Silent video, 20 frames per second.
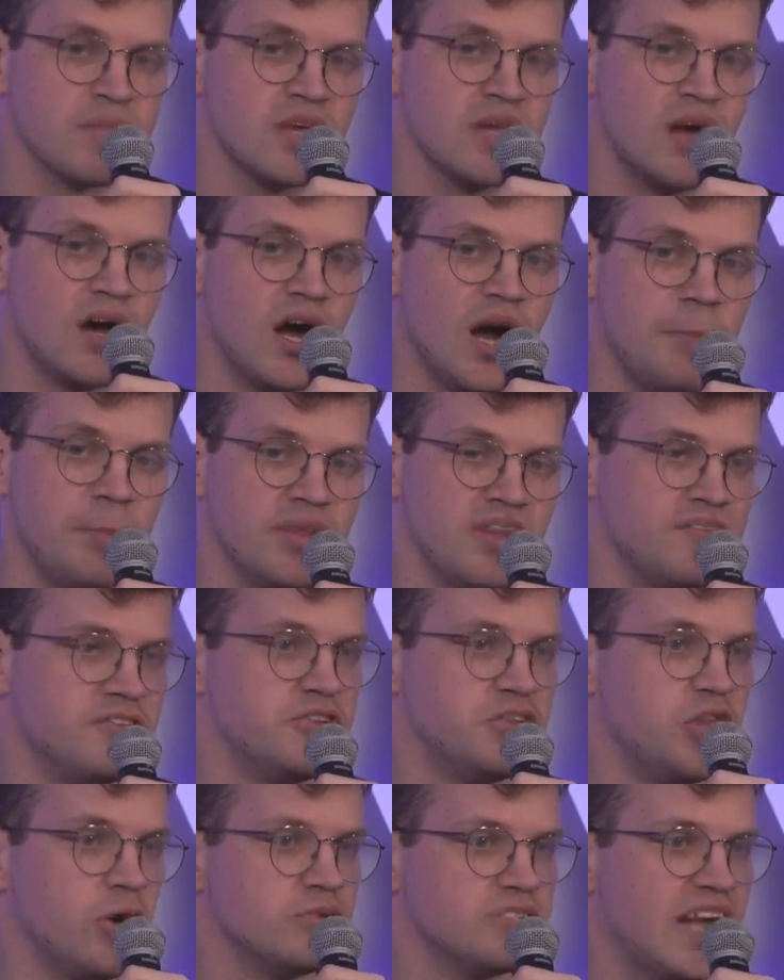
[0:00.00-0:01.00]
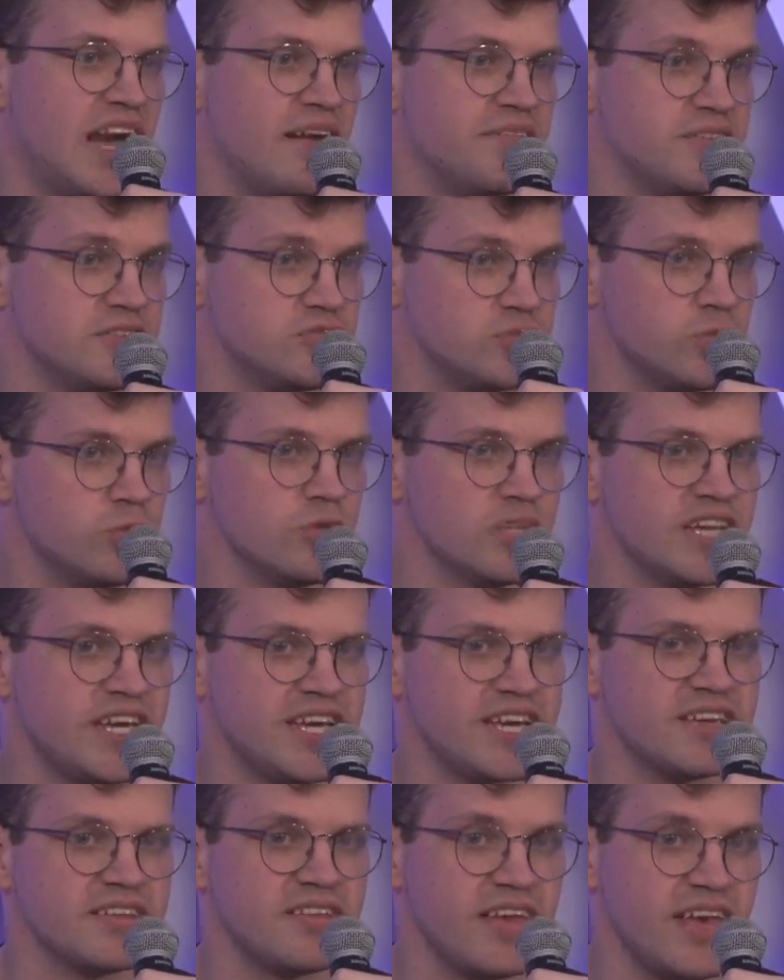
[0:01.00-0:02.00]
but if you don't have the
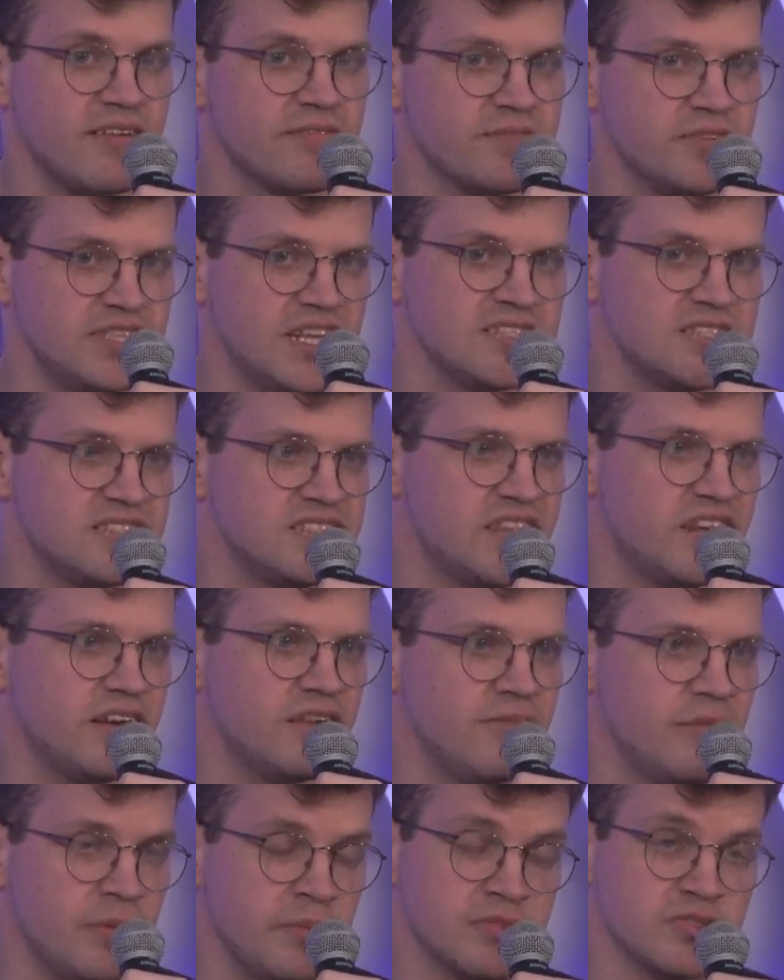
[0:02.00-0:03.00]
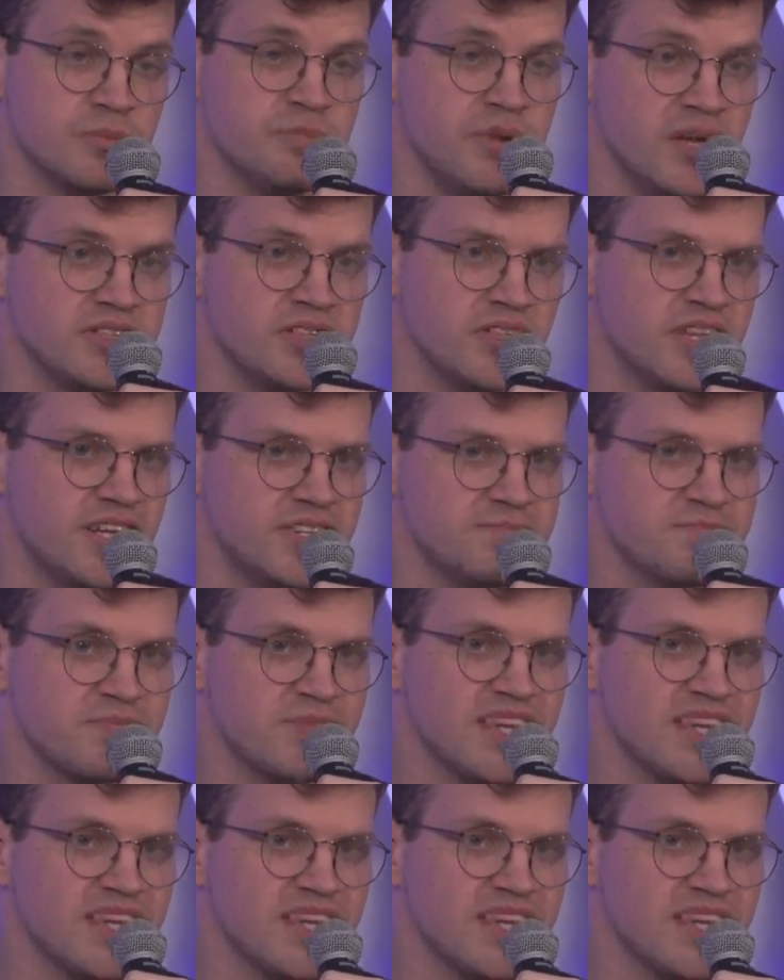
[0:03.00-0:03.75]
tooling, the infra necessary for people to build on it,